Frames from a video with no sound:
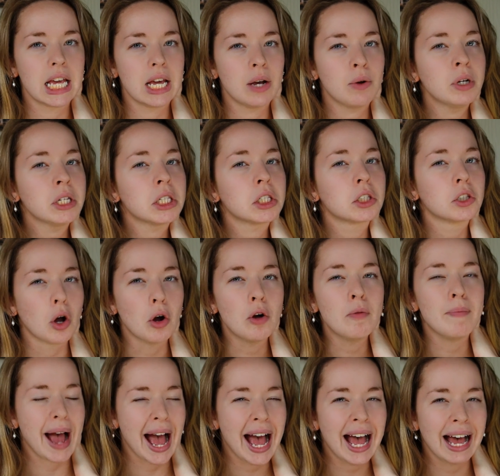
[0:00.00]
it was so
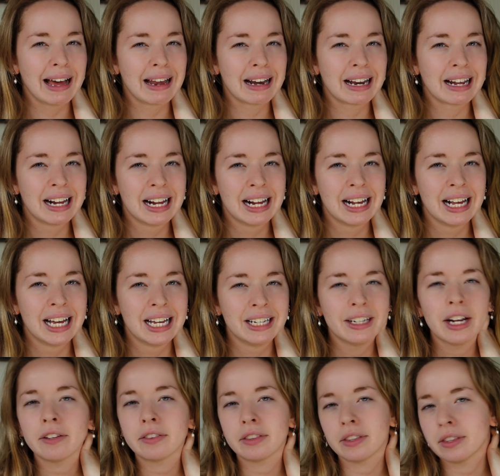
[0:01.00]
bad.
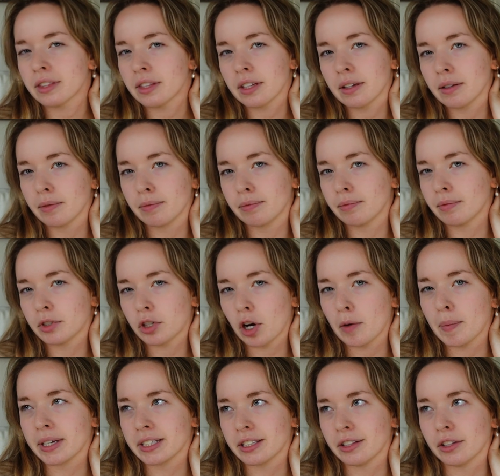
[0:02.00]
Not the
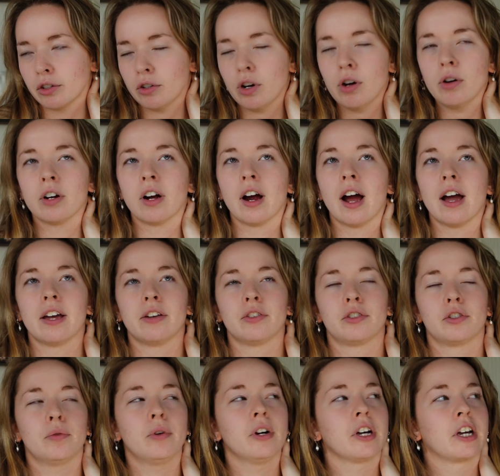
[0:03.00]
Starbucks in the Kroger. I
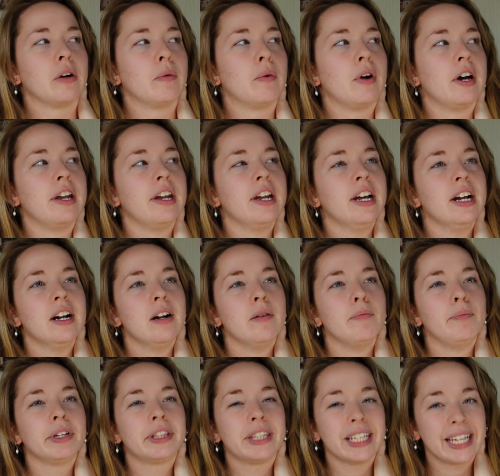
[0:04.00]
used to work at one,
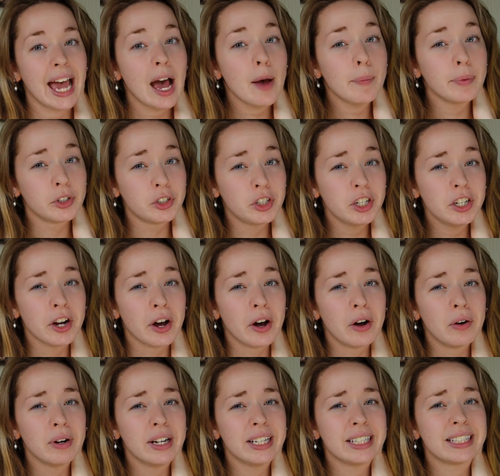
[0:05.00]
but the
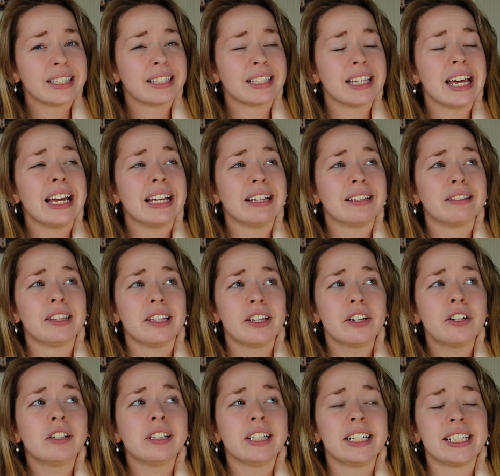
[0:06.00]
cappuccino, it
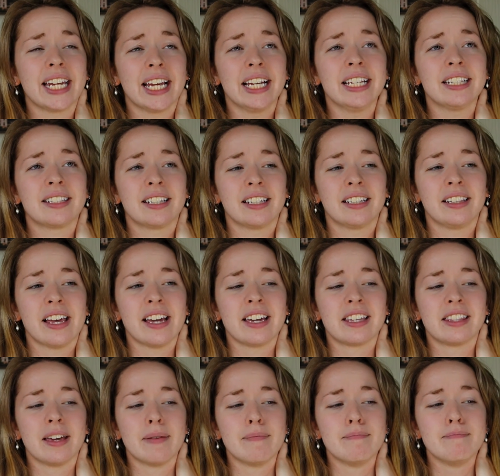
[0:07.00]
literally tasted
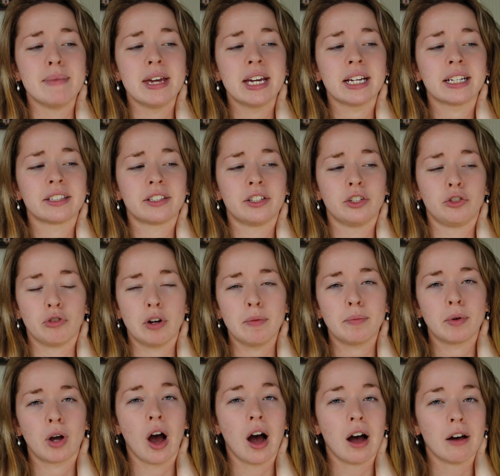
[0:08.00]
like they mixed
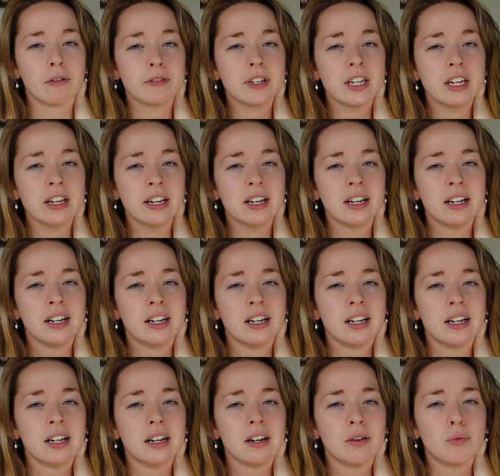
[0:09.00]
drip coffee
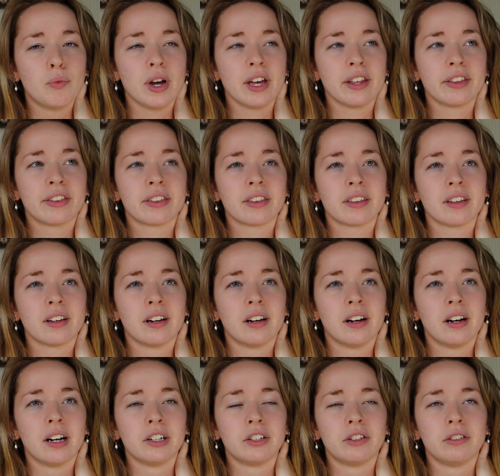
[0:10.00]
with
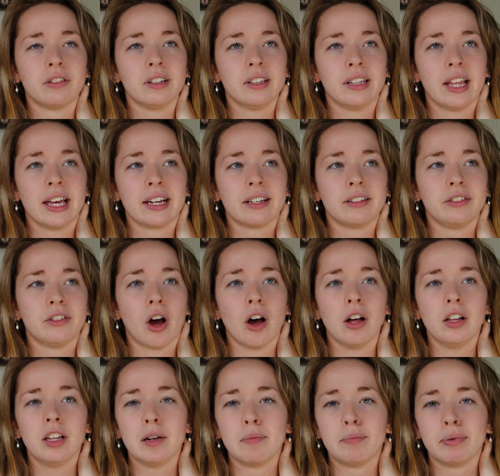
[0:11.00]
a like
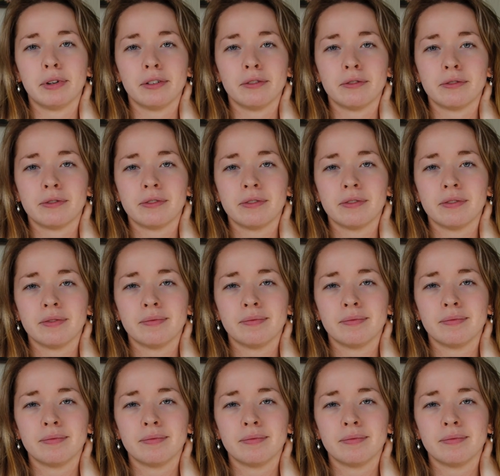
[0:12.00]
dollop of